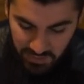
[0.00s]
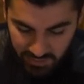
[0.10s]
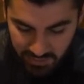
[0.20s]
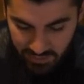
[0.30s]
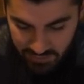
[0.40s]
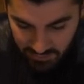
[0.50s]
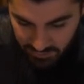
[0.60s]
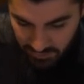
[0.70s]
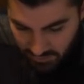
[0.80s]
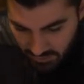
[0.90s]
really nice of
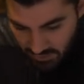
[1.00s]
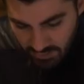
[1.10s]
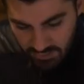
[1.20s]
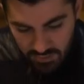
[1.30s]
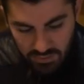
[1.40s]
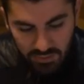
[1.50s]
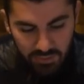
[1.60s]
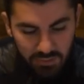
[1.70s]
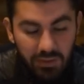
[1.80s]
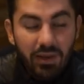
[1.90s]
Sony to